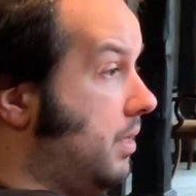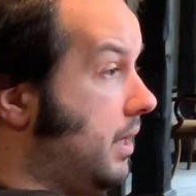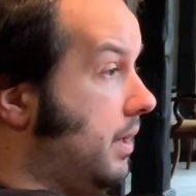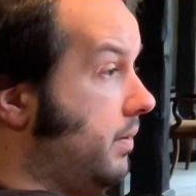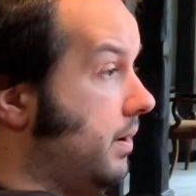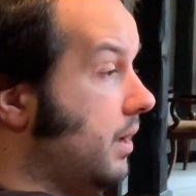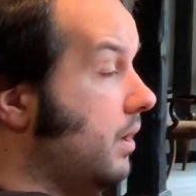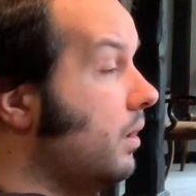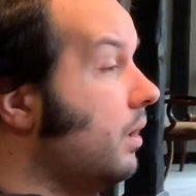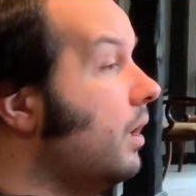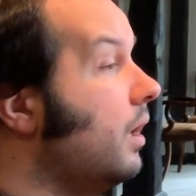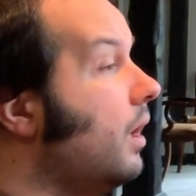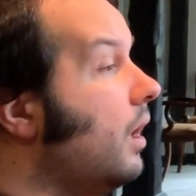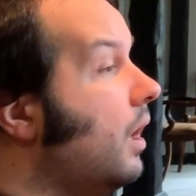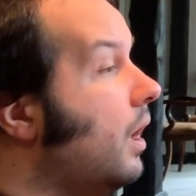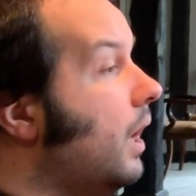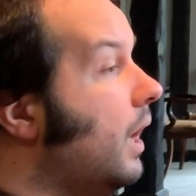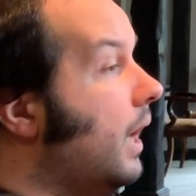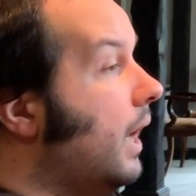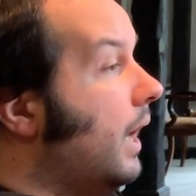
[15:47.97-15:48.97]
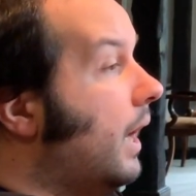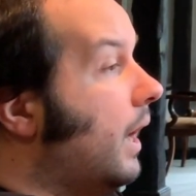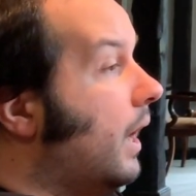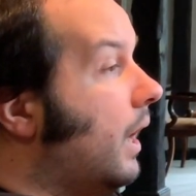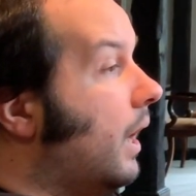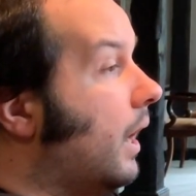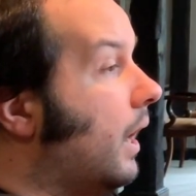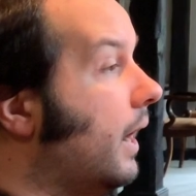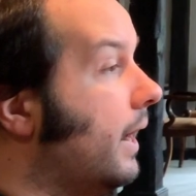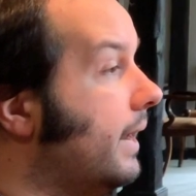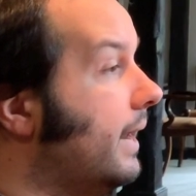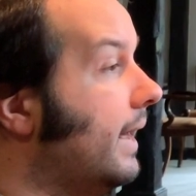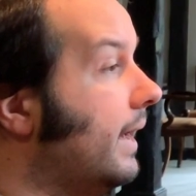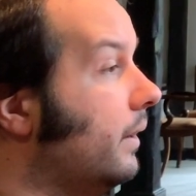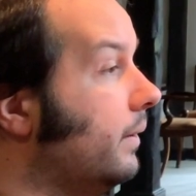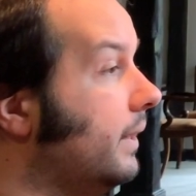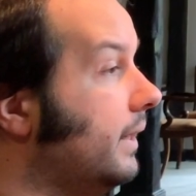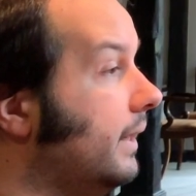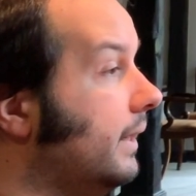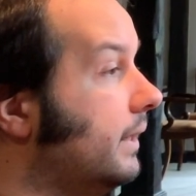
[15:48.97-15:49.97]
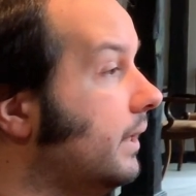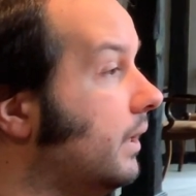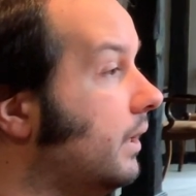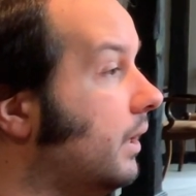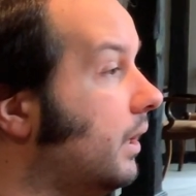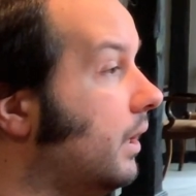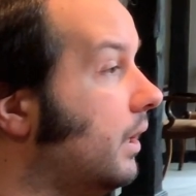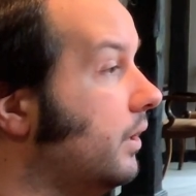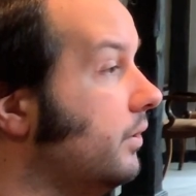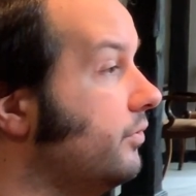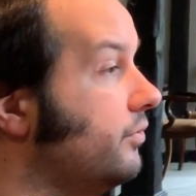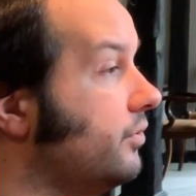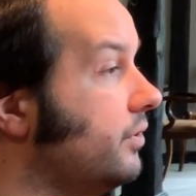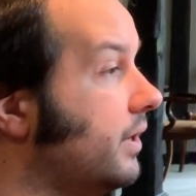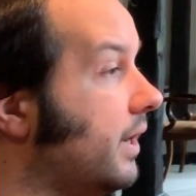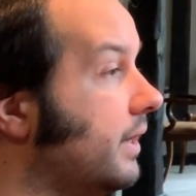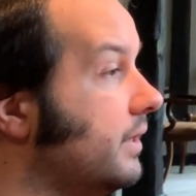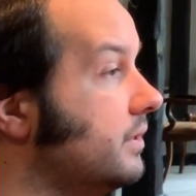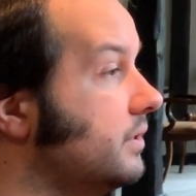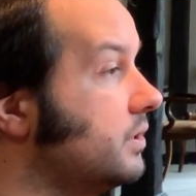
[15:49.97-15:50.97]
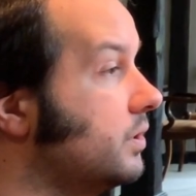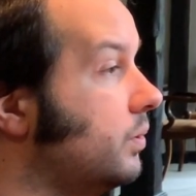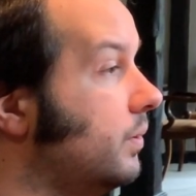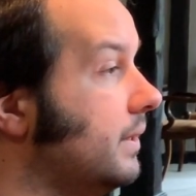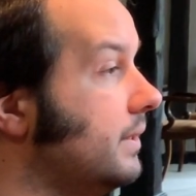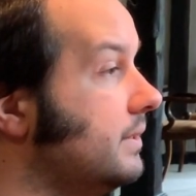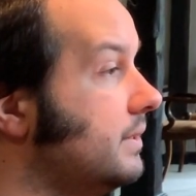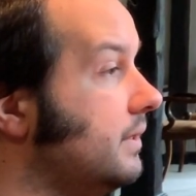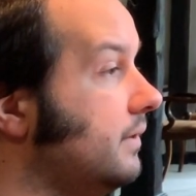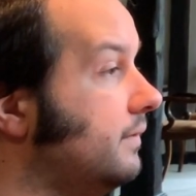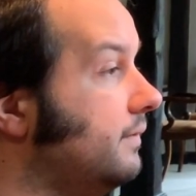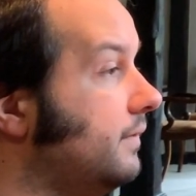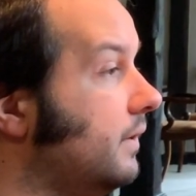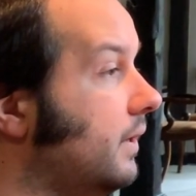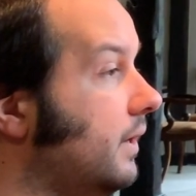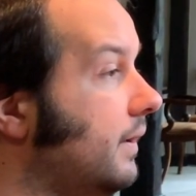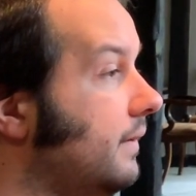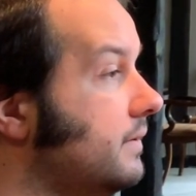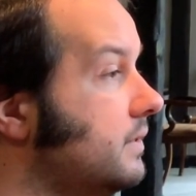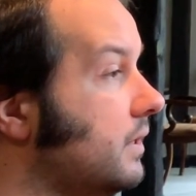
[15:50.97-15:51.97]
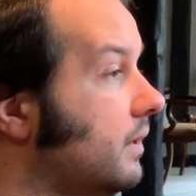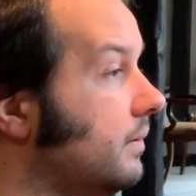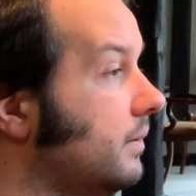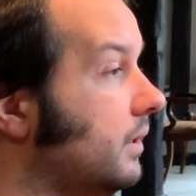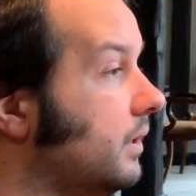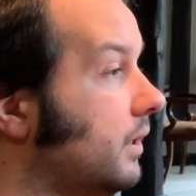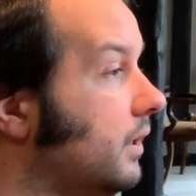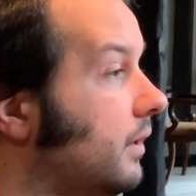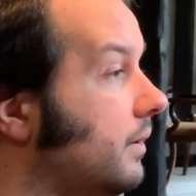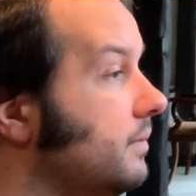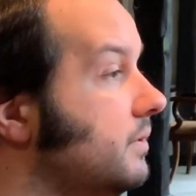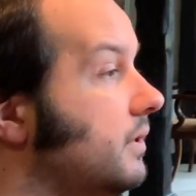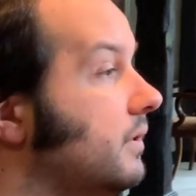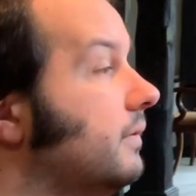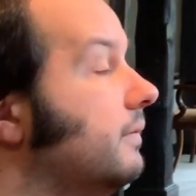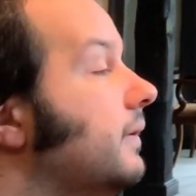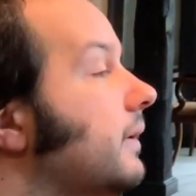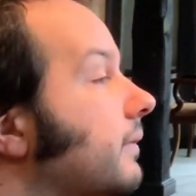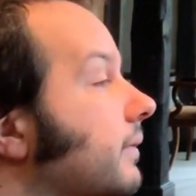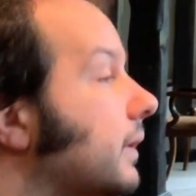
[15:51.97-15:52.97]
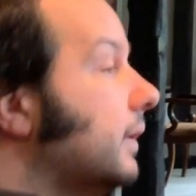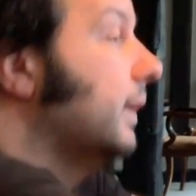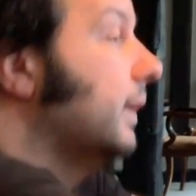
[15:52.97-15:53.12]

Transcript: there we go. I now need 125, so I'm going to go up to the fifth